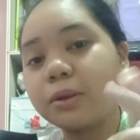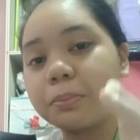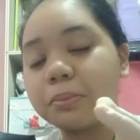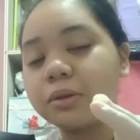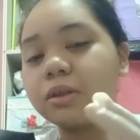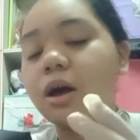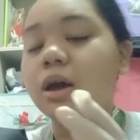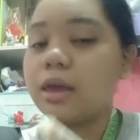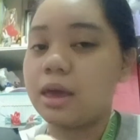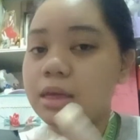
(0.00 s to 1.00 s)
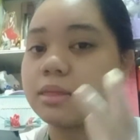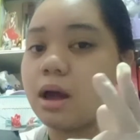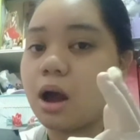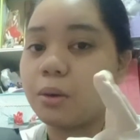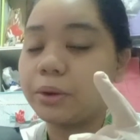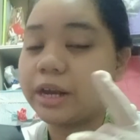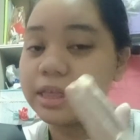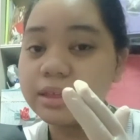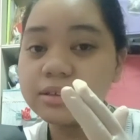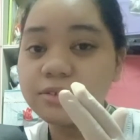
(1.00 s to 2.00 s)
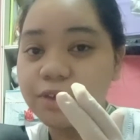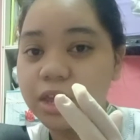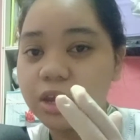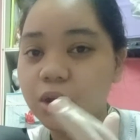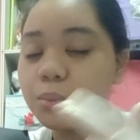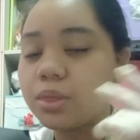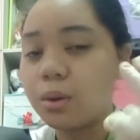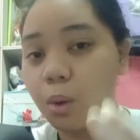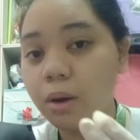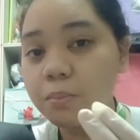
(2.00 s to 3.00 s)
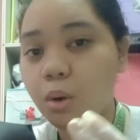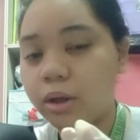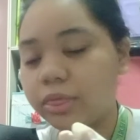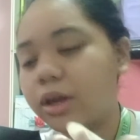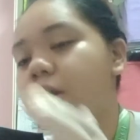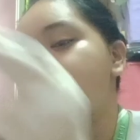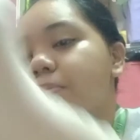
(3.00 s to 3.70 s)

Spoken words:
to put again our index finger with a warm water.